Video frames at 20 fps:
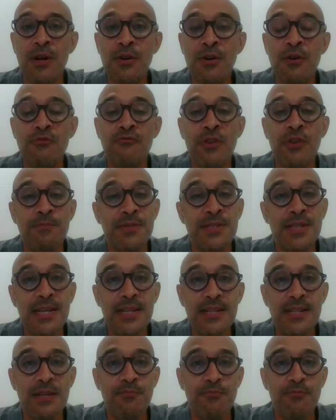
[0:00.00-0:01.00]
are not
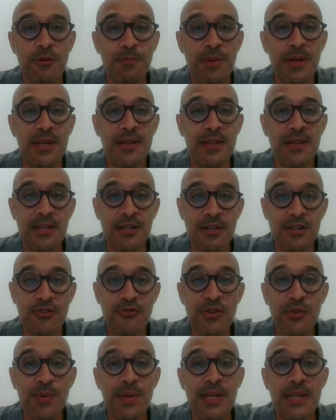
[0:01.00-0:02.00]
represented properly in the
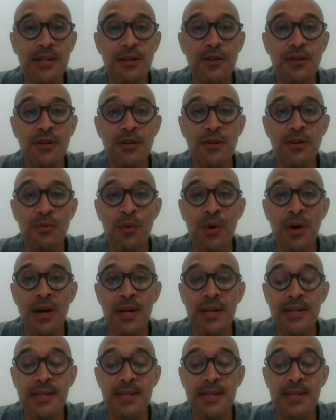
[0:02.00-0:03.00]
industry. We need to look at
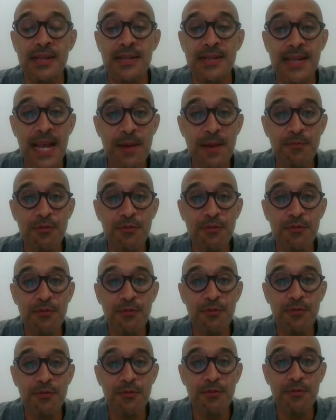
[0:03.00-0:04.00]
why
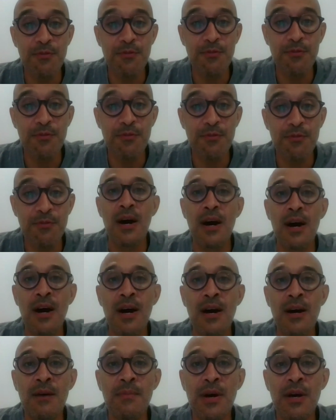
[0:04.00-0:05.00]
disabled people
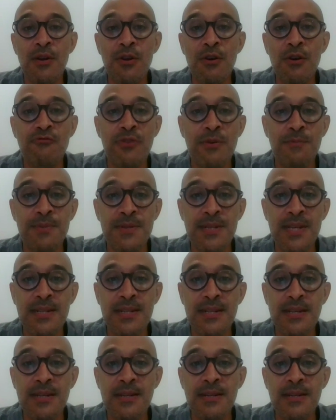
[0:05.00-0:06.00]
are not
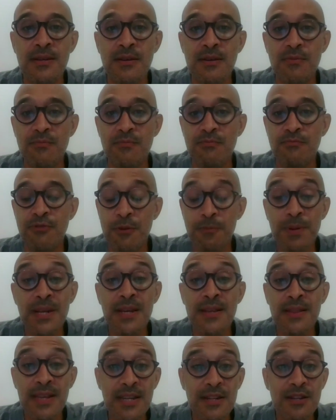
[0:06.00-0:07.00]
represented
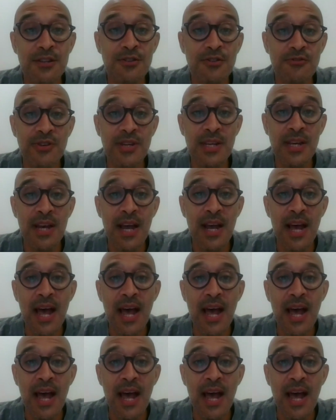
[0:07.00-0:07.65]
properly in the industry.